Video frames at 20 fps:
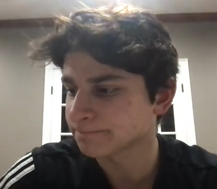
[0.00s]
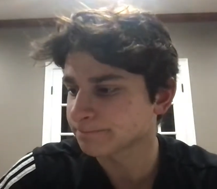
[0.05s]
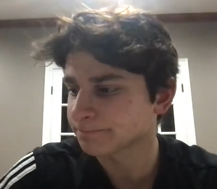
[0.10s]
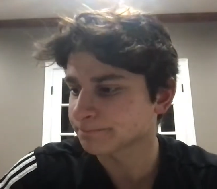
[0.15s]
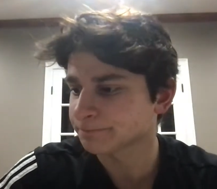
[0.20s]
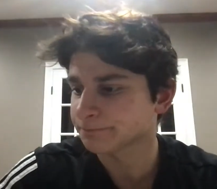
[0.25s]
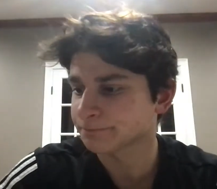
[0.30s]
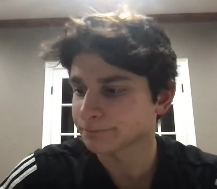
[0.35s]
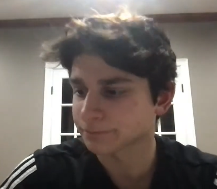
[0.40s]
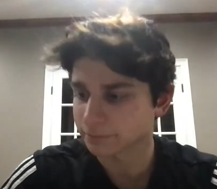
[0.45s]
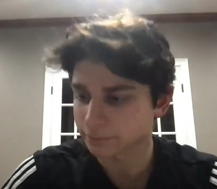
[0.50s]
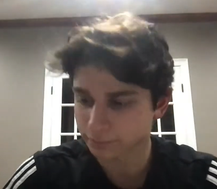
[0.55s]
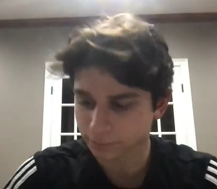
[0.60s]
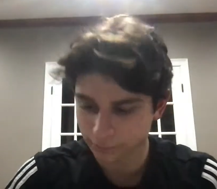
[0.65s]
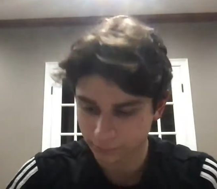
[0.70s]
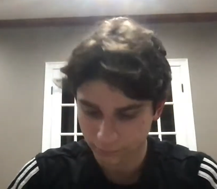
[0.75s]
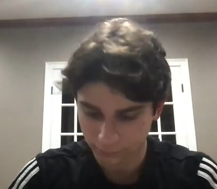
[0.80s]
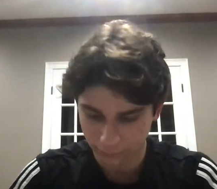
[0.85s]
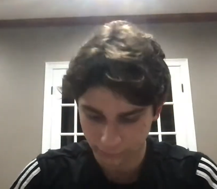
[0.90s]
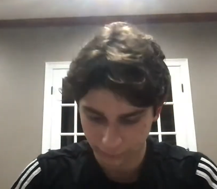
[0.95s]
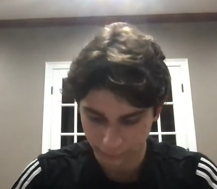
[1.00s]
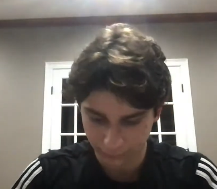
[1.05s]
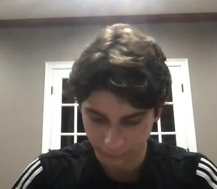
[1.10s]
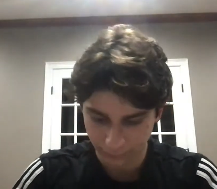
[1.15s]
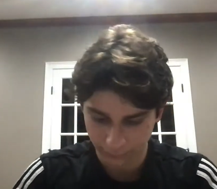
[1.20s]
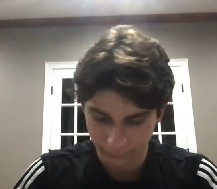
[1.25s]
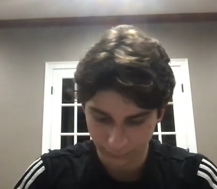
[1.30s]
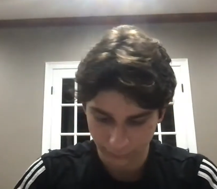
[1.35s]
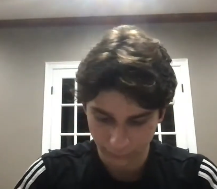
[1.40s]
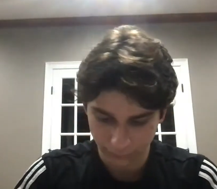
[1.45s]

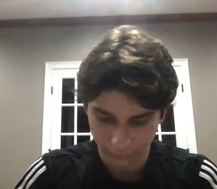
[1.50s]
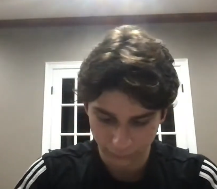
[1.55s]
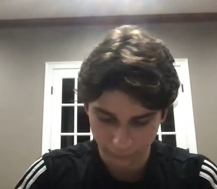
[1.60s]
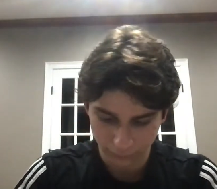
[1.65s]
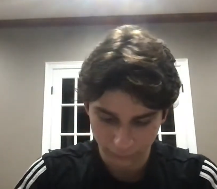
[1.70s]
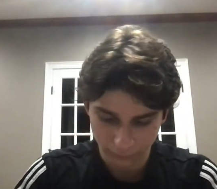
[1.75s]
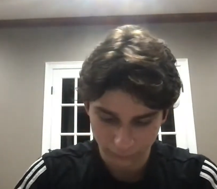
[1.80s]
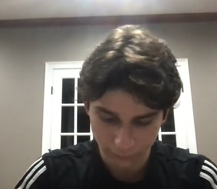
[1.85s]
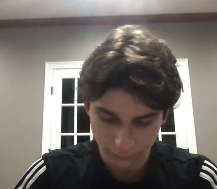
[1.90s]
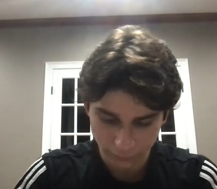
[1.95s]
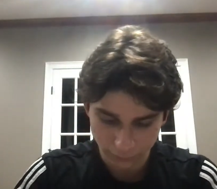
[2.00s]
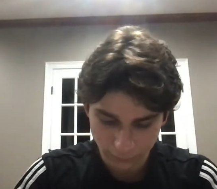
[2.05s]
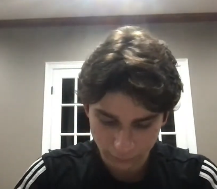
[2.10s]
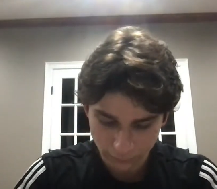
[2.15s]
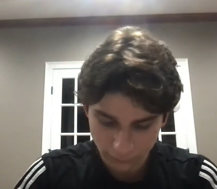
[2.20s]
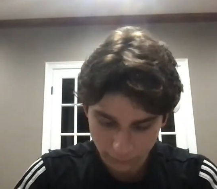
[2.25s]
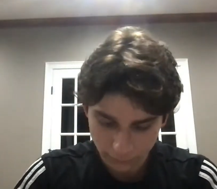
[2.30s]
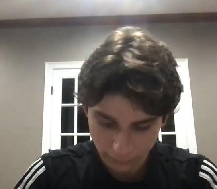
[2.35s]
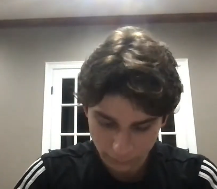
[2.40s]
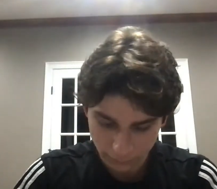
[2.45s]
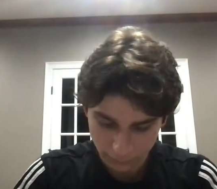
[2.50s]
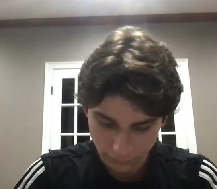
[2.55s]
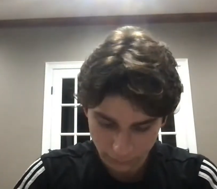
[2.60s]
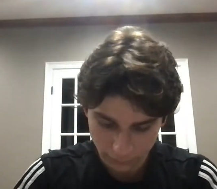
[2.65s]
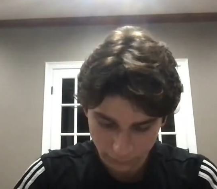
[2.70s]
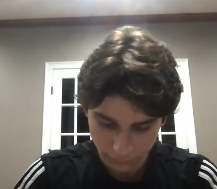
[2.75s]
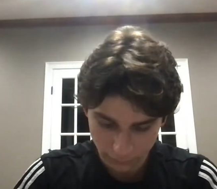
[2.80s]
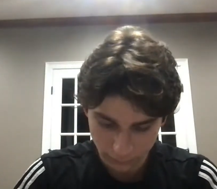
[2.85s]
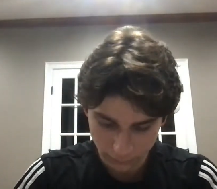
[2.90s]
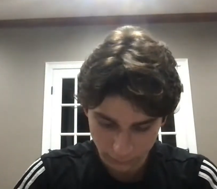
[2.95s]

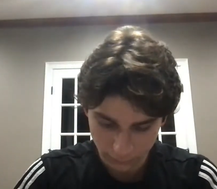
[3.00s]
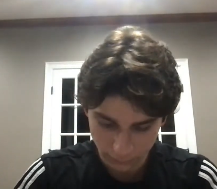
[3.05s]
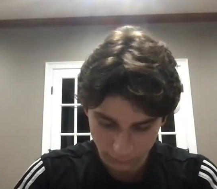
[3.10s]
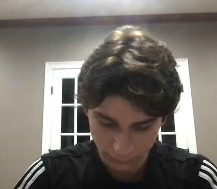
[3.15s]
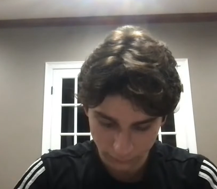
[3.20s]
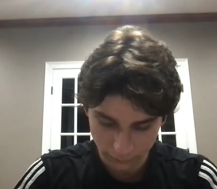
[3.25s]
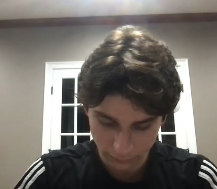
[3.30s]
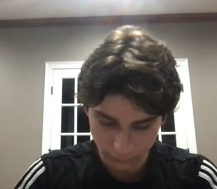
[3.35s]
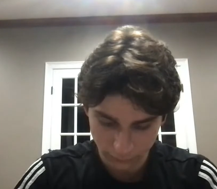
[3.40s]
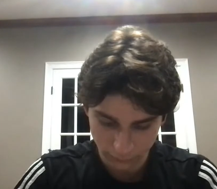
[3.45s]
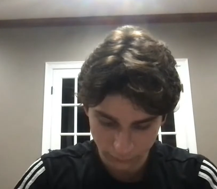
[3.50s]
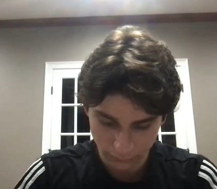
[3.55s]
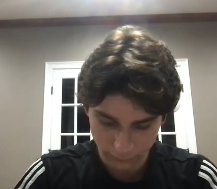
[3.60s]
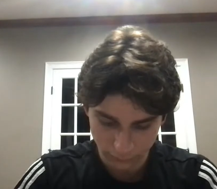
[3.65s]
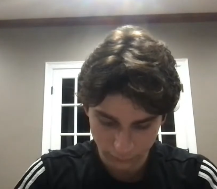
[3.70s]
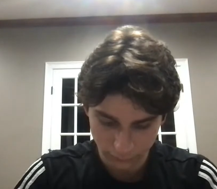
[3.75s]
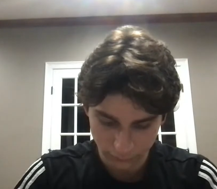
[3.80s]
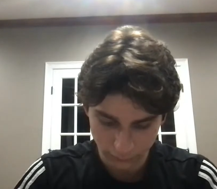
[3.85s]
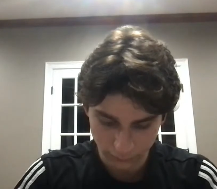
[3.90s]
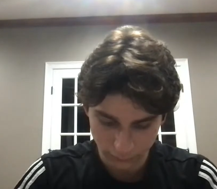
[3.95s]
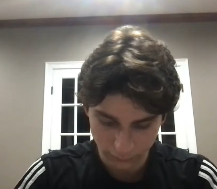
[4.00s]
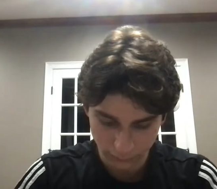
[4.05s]
[no speech]